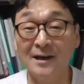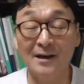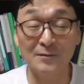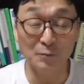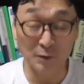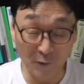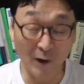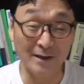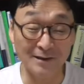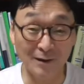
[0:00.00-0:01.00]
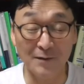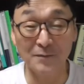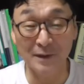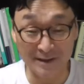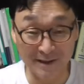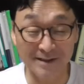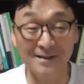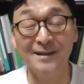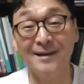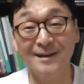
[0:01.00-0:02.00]
uh, before I start a
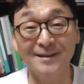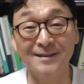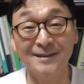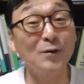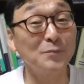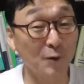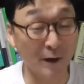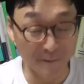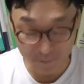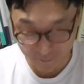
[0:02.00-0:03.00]
message, uh, shall we pray?